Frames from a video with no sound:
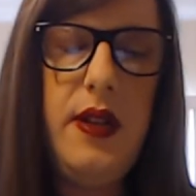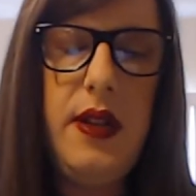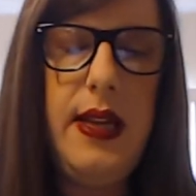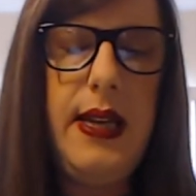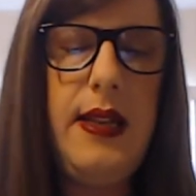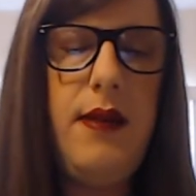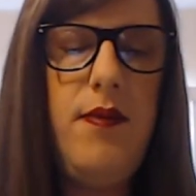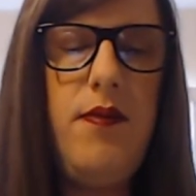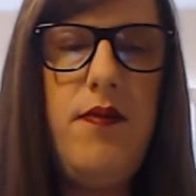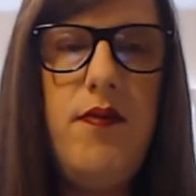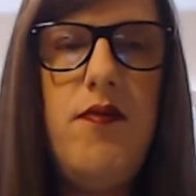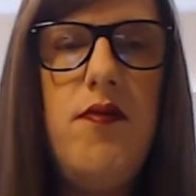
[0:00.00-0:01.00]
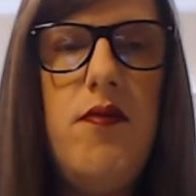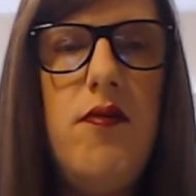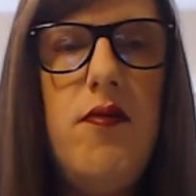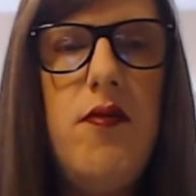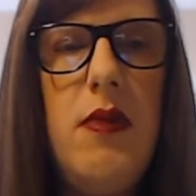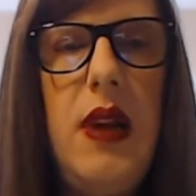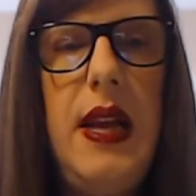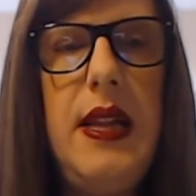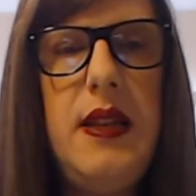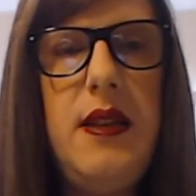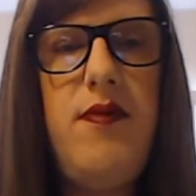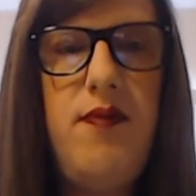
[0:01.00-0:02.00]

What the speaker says: then it's